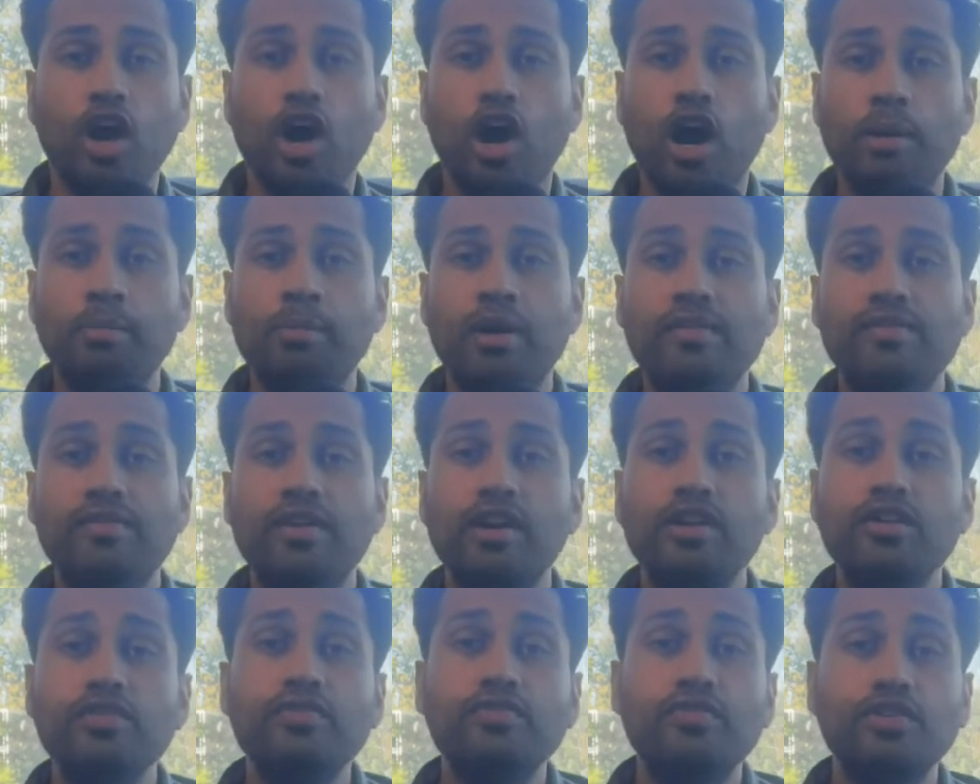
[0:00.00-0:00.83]
On my
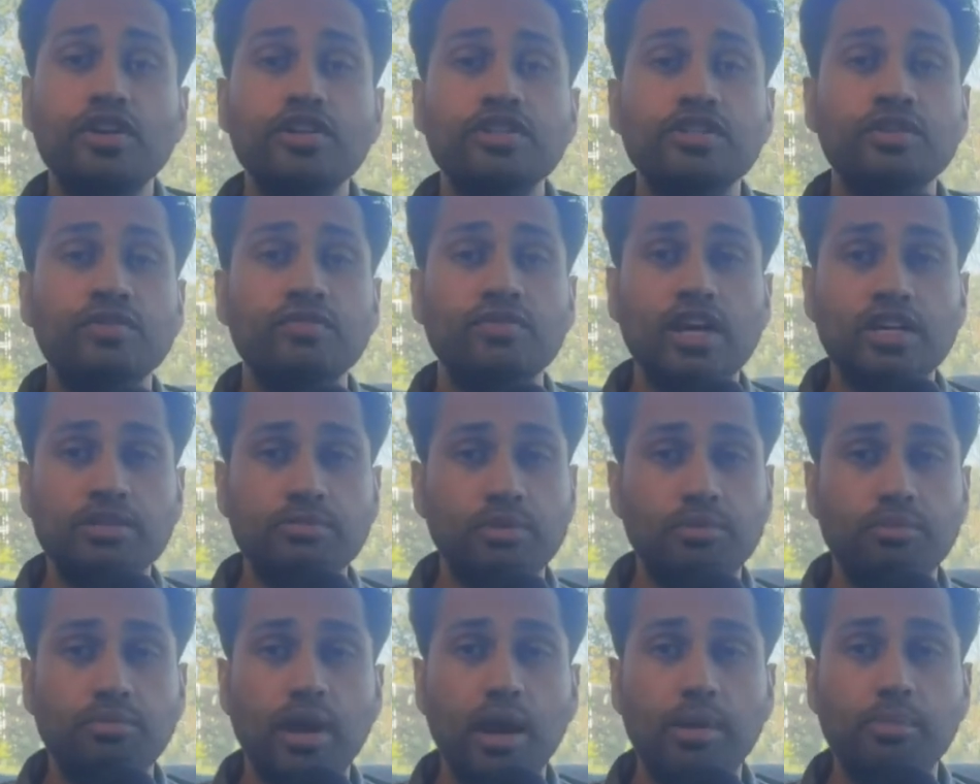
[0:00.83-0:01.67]
very first
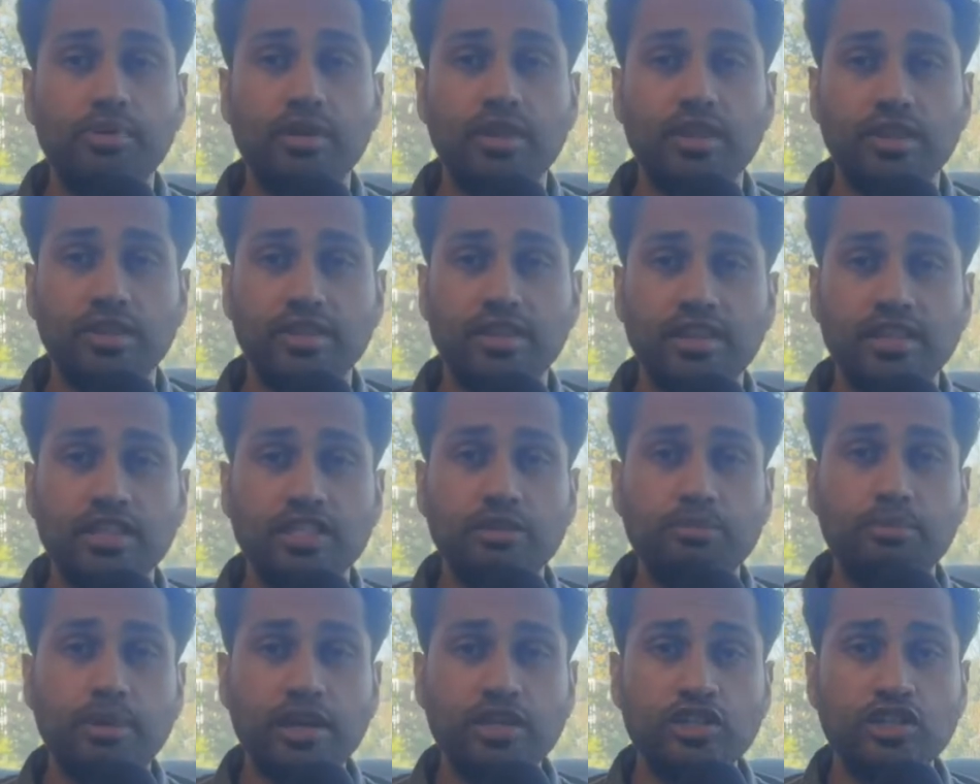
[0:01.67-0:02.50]
investment property, the
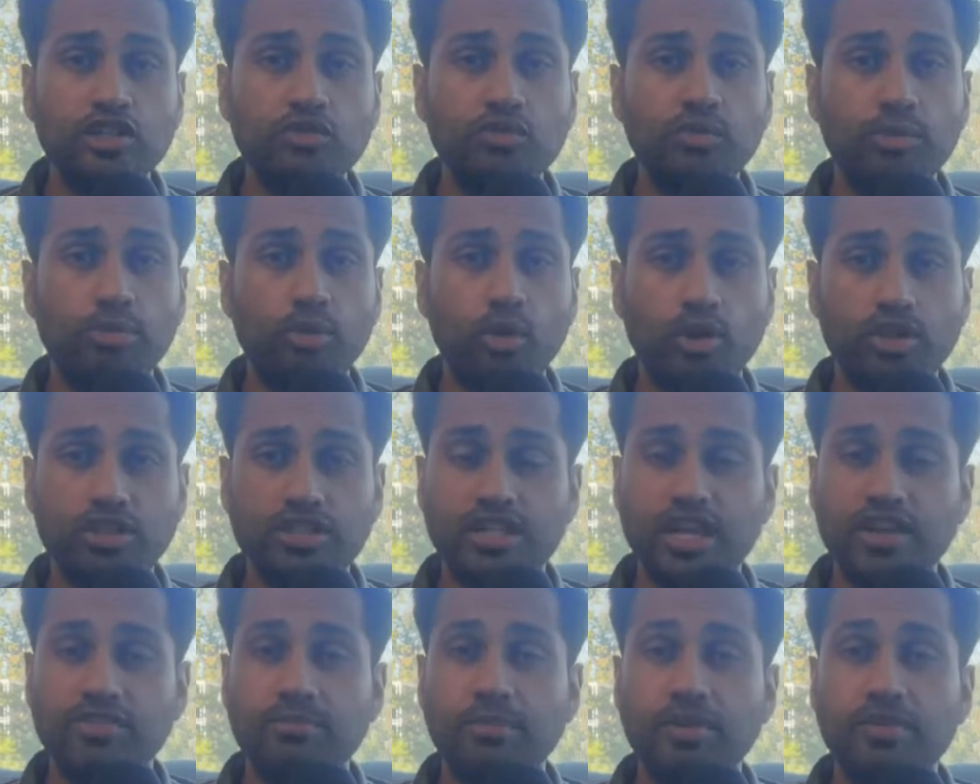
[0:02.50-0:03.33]
inspection report
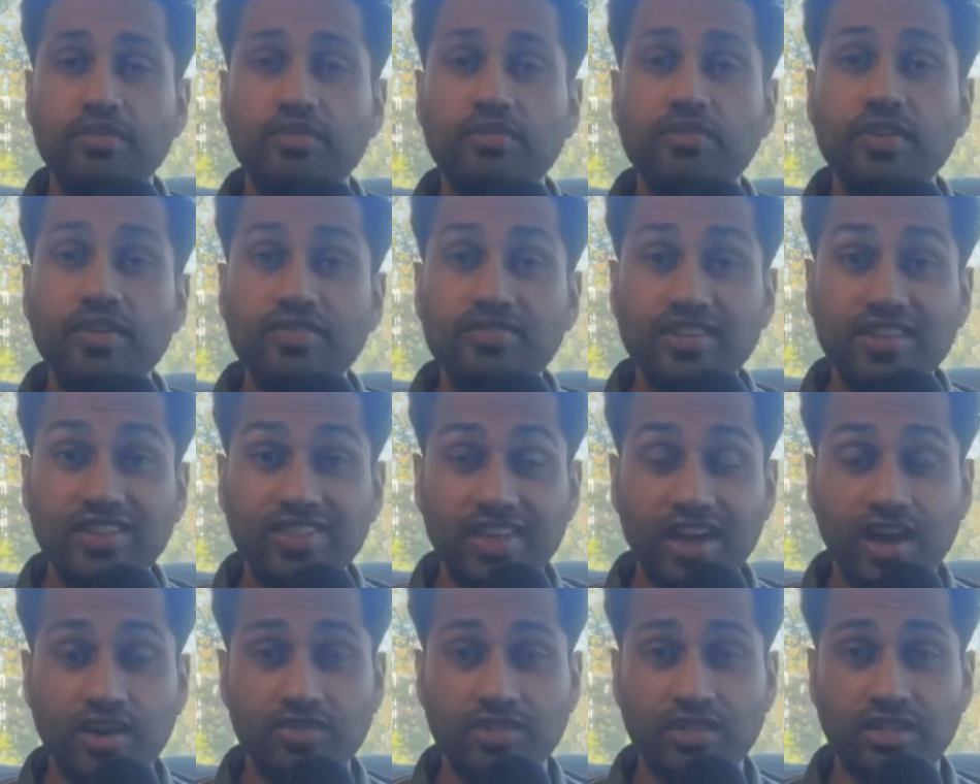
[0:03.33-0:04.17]
saved me
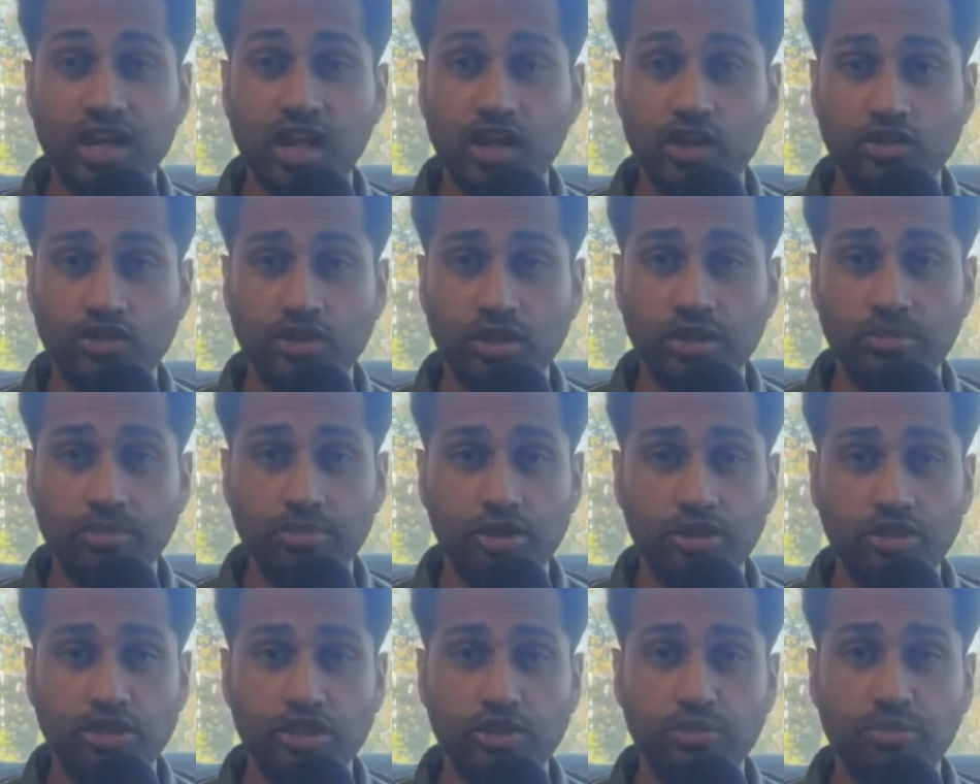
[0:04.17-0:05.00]
$50,000 on the
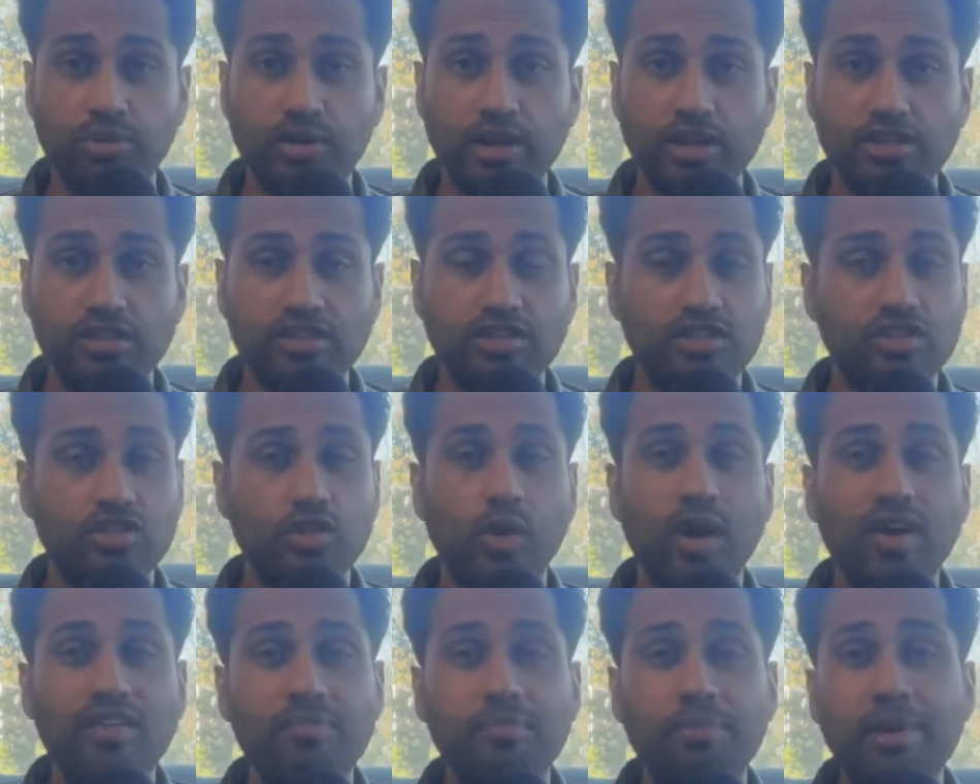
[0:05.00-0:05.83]
purchase price, so
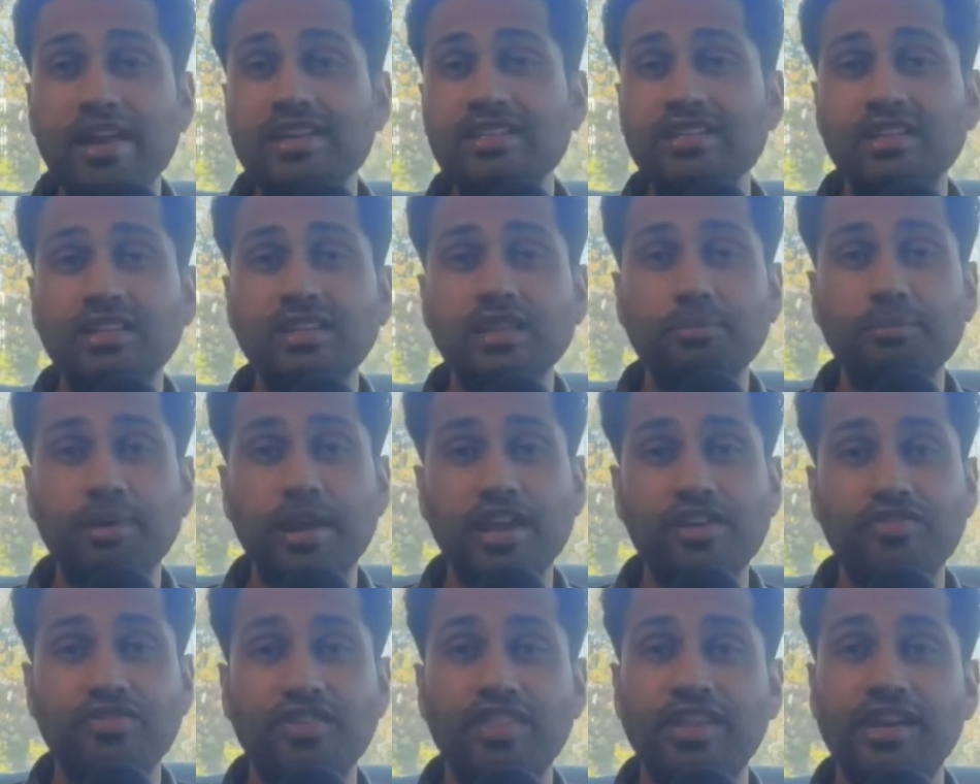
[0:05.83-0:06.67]
I've basically
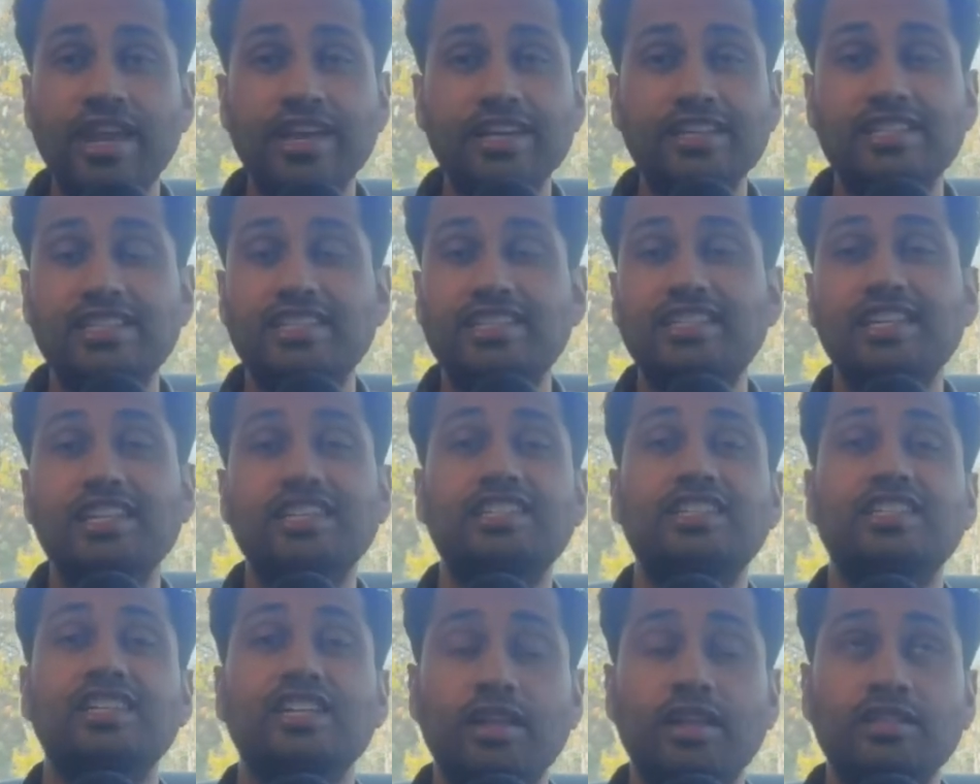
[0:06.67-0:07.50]
paid for the next
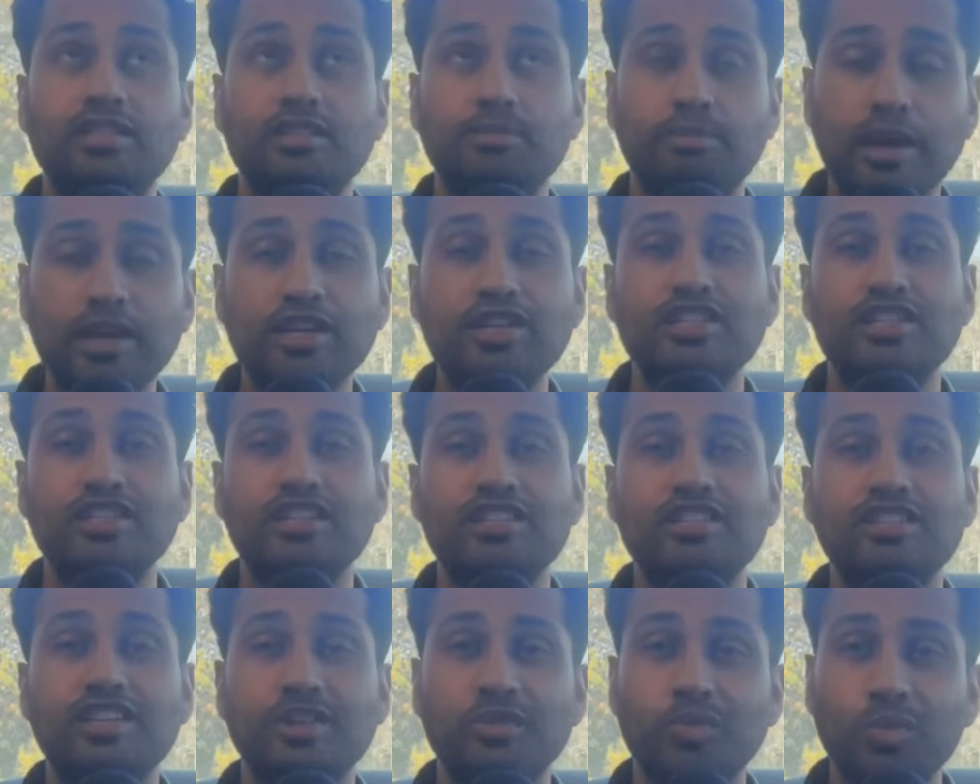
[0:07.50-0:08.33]
60
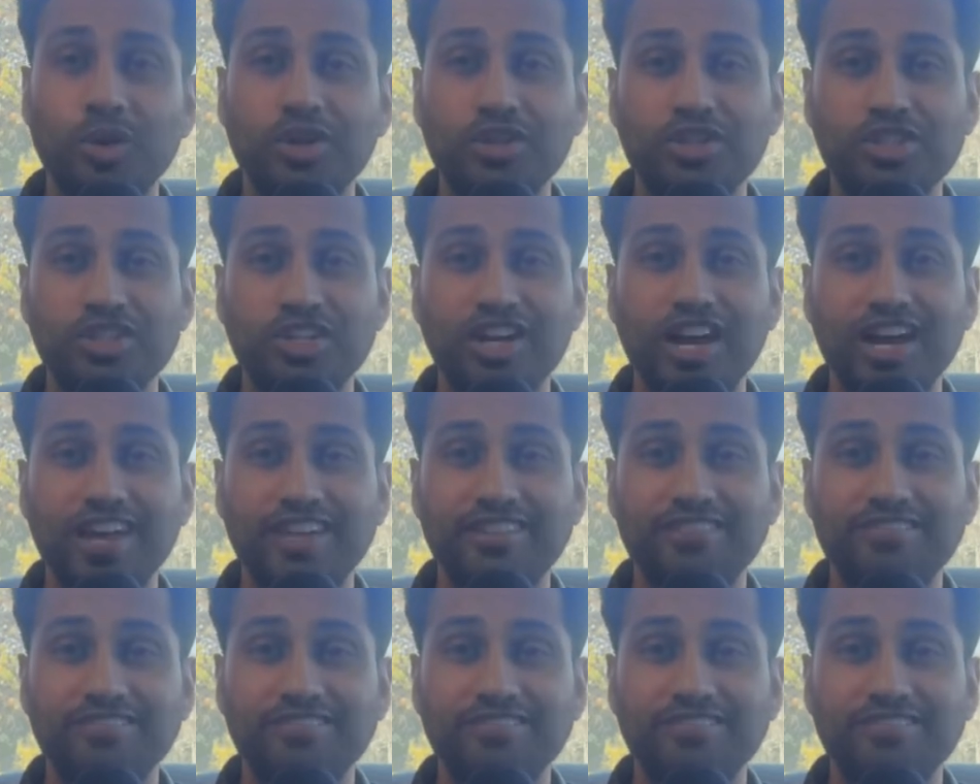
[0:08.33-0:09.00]
inspections in one shot.